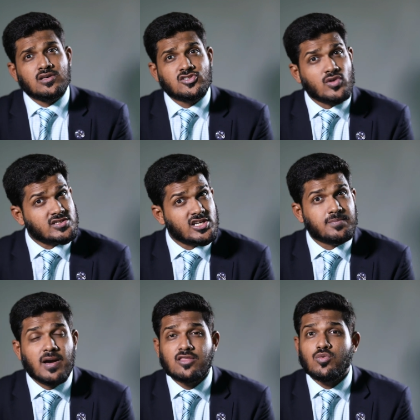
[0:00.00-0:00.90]

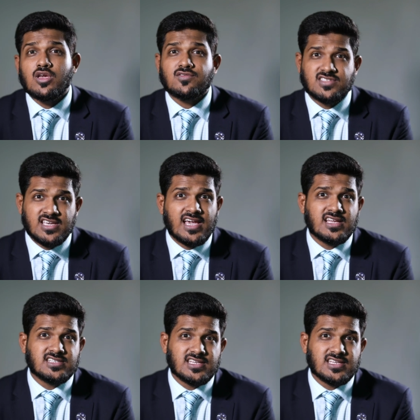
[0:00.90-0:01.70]
structured pathway of CILT